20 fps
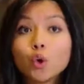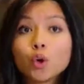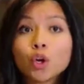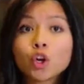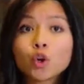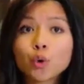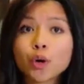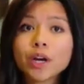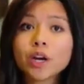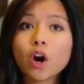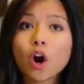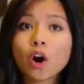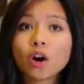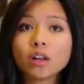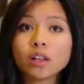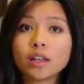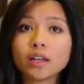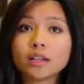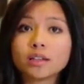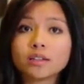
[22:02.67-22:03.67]
You can create
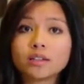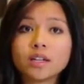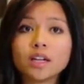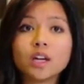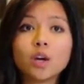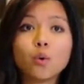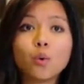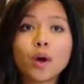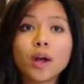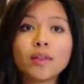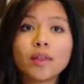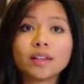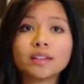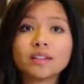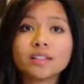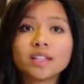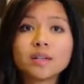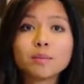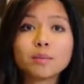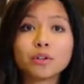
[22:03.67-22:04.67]
hard links in a way that's
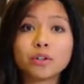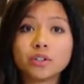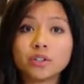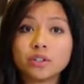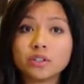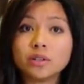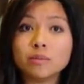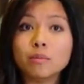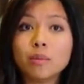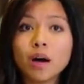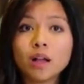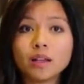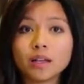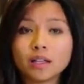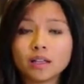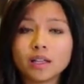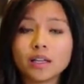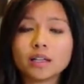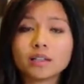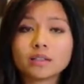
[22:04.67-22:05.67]
similar to
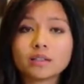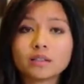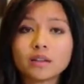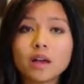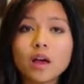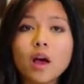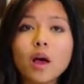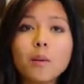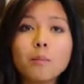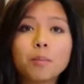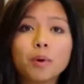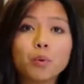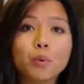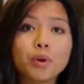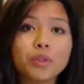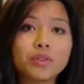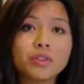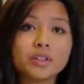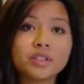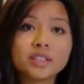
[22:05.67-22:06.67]
symbolic links, but
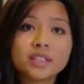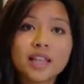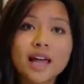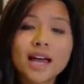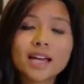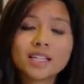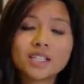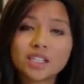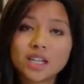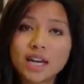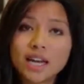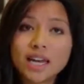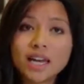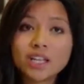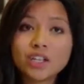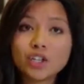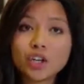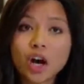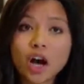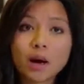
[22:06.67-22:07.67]
with the /h